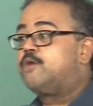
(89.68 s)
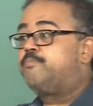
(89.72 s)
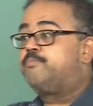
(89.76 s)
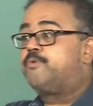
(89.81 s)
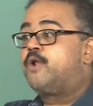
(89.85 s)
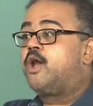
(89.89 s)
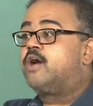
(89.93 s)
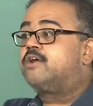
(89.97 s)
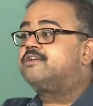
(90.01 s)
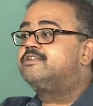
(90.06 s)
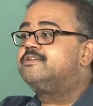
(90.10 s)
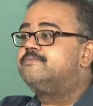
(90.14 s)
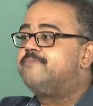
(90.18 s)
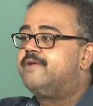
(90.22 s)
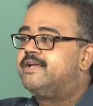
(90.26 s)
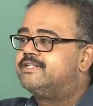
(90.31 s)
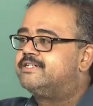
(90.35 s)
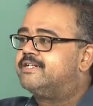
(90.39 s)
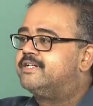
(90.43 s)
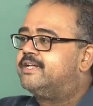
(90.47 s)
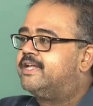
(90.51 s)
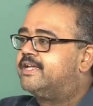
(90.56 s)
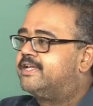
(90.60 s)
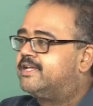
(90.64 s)

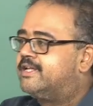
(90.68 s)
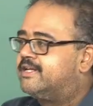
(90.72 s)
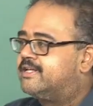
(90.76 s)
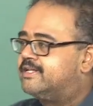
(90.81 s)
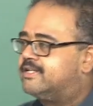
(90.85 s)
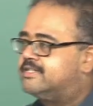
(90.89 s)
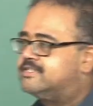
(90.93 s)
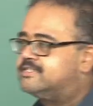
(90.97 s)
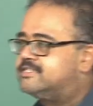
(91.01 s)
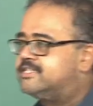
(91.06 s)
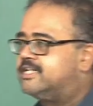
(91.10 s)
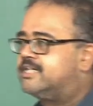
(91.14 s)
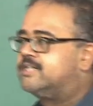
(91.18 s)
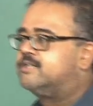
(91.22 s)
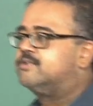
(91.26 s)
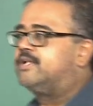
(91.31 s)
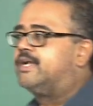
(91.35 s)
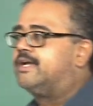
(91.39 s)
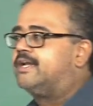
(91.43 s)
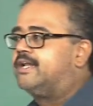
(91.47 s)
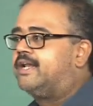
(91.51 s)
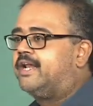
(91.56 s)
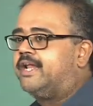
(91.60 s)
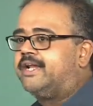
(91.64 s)
approximation I can construct to the
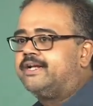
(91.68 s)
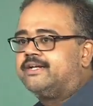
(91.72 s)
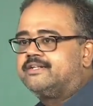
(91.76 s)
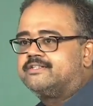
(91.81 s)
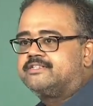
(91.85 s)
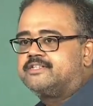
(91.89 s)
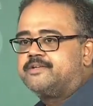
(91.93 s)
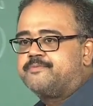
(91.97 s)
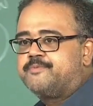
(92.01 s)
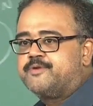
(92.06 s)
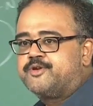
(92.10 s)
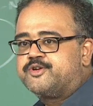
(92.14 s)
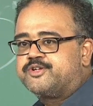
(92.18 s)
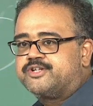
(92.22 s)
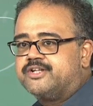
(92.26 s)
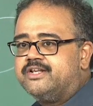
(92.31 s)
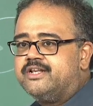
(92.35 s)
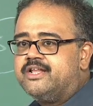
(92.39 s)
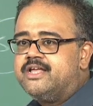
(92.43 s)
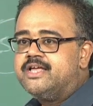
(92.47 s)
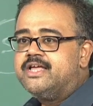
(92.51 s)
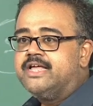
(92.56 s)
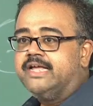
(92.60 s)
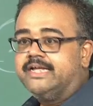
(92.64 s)
underlying
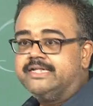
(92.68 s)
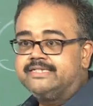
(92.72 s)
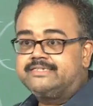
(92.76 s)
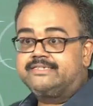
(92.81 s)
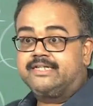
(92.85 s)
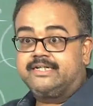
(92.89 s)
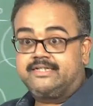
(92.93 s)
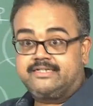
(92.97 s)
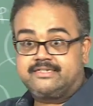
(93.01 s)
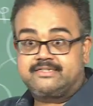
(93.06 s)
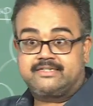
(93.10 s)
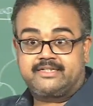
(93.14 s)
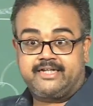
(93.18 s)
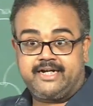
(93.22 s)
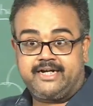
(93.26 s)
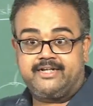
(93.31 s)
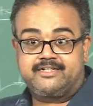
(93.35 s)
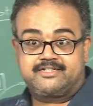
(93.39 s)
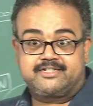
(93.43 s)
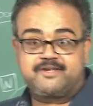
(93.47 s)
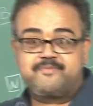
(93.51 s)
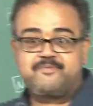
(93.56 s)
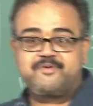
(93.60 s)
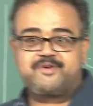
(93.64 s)
distribution is the discrete
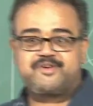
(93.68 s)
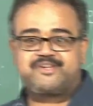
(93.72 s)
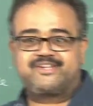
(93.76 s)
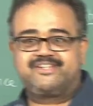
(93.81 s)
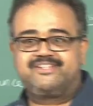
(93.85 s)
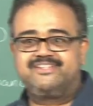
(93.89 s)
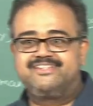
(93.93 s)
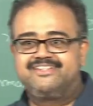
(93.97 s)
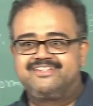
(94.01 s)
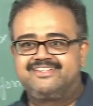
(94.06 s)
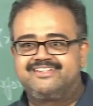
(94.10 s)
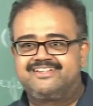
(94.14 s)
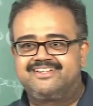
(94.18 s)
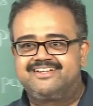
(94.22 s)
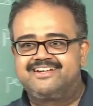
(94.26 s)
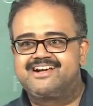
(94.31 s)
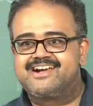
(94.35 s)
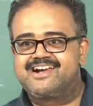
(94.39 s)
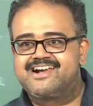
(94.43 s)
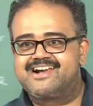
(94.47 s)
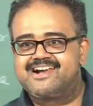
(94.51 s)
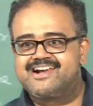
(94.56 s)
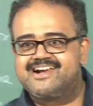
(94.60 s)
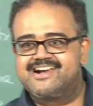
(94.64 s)
distribution,
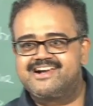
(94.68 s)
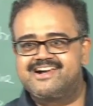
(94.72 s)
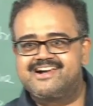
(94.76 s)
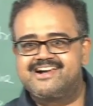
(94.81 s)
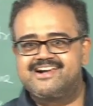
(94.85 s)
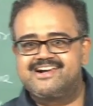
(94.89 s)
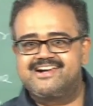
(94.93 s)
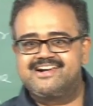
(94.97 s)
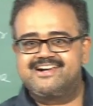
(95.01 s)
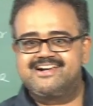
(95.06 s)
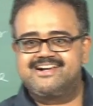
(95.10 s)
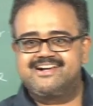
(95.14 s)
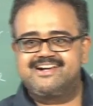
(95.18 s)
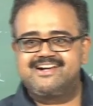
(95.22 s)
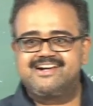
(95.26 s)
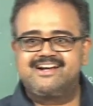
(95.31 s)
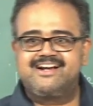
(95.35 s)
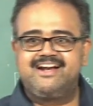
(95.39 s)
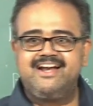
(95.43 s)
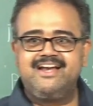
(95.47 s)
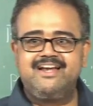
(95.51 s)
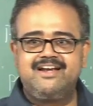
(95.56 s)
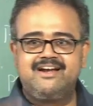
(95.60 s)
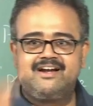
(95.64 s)

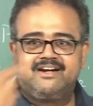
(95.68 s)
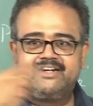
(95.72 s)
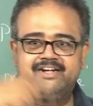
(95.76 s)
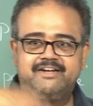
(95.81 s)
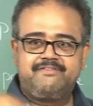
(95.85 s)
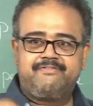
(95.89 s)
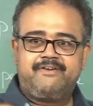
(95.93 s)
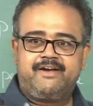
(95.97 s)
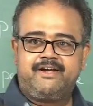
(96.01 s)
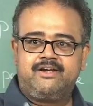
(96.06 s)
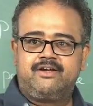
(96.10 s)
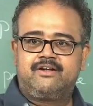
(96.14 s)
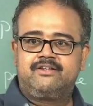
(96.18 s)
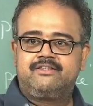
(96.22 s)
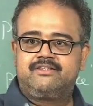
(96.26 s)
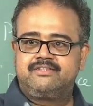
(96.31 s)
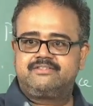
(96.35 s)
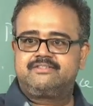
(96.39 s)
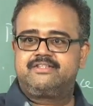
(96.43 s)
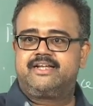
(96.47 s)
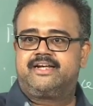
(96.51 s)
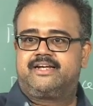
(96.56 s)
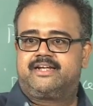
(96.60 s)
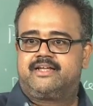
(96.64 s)
right, defined on
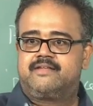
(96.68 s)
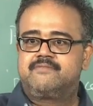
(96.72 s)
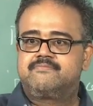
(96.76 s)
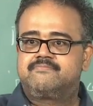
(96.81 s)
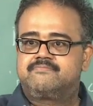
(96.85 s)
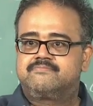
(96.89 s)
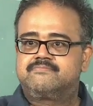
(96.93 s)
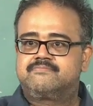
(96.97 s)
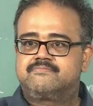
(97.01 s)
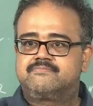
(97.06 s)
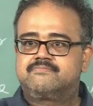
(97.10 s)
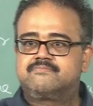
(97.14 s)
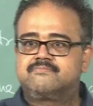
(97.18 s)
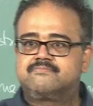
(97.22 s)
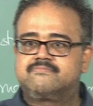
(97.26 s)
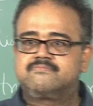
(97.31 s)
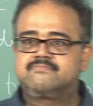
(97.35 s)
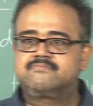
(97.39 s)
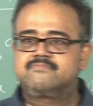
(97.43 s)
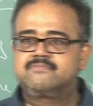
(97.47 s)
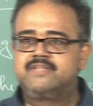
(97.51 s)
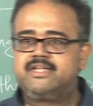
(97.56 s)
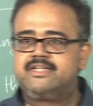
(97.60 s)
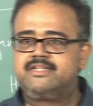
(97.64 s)
this data,
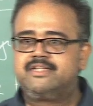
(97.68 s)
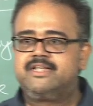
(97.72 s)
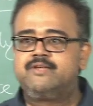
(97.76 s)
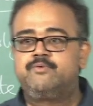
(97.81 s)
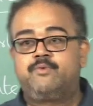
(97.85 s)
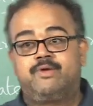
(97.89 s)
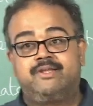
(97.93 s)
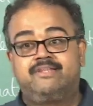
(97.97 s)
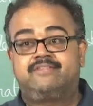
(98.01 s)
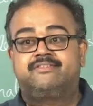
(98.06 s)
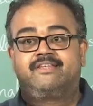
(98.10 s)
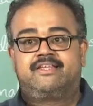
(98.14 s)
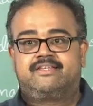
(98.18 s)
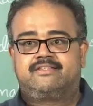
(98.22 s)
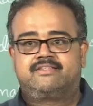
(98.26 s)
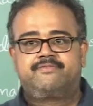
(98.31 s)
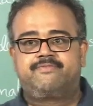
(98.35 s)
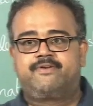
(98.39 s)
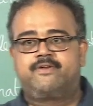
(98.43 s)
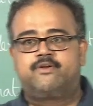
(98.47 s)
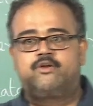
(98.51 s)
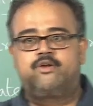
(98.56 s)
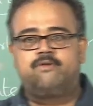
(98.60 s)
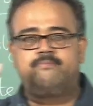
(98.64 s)
right. In one sense,
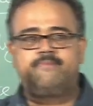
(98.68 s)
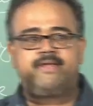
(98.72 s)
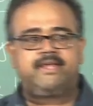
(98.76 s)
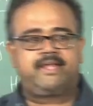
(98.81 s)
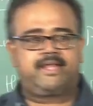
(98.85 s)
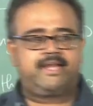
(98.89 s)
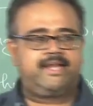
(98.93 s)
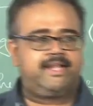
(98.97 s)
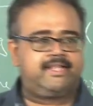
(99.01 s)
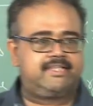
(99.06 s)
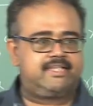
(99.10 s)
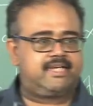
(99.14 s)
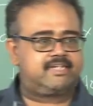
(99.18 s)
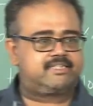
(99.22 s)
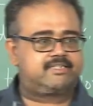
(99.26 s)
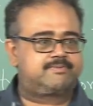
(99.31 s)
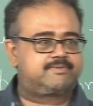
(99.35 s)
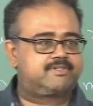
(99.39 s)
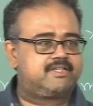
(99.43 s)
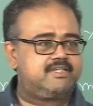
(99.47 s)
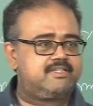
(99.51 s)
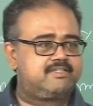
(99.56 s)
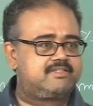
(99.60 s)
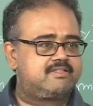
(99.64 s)
if I do not make any other
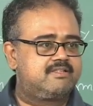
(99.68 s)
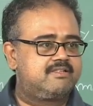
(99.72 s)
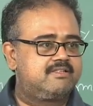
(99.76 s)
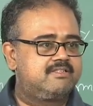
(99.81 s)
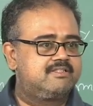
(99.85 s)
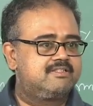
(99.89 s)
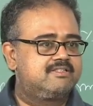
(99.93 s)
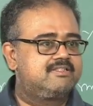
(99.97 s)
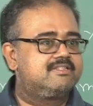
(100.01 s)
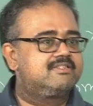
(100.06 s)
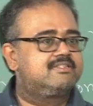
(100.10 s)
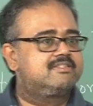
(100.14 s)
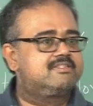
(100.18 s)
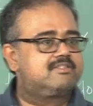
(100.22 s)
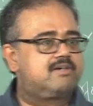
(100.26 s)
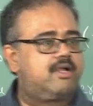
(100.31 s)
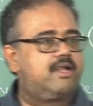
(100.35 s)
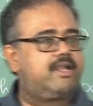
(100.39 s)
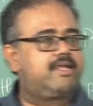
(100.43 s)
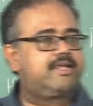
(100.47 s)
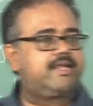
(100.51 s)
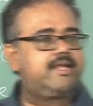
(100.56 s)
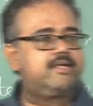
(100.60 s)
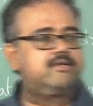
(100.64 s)
assumptions,
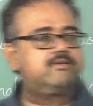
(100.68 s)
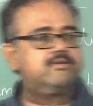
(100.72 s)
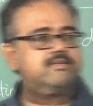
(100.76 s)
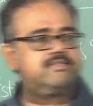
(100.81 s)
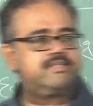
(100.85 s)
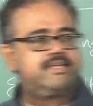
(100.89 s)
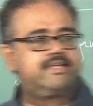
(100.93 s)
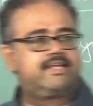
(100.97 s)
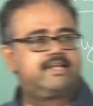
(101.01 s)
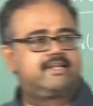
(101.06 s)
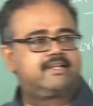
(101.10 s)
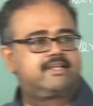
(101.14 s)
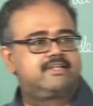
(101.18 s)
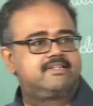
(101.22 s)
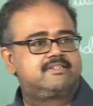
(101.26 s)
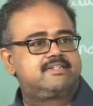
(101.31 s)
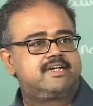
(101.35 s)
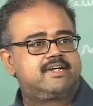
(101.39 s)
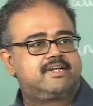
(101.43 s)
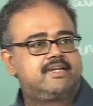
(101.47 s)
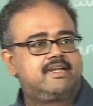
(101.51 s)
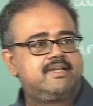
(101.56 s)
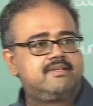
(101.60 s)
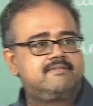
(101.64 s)
all I can do is I can
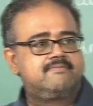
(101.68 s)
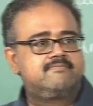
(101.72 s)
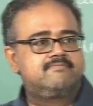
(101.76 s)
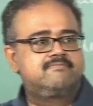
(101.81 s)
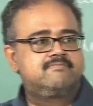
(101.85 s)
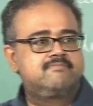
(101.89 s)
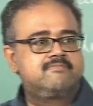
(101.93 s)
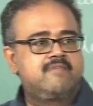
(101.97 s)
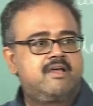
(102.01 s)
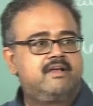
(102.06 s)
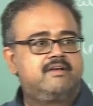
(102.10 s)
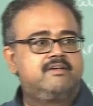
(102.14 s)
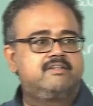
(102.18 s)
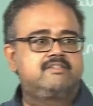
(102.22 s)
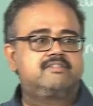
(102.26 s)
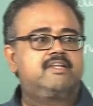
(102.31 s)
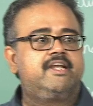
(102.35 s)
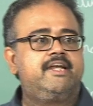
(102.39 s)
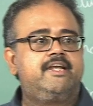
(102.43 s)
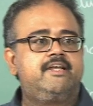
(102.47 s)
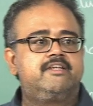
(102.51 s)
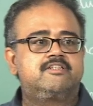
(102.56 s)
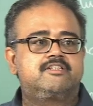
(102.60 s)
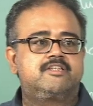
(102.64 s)
construct a
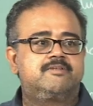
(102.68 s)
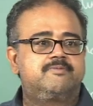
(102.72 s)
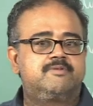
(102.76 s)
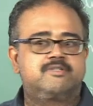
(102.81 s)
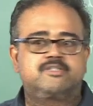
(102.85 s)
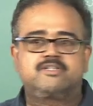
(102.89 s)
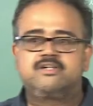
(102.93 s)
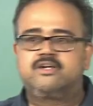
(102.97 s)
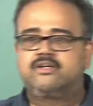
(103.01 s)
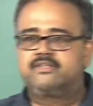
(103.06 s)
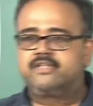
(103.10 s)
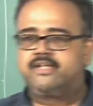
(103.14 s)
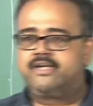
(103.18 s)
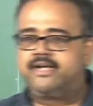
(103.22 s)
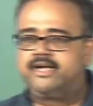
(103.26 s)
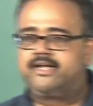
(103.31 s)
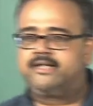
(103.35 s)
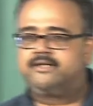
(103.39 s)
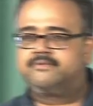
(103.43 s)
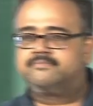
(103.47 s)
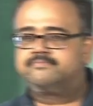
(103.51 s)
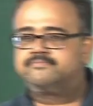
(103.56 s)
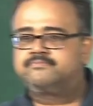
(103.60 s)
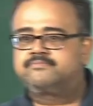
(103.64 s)
discrete distribution on the data,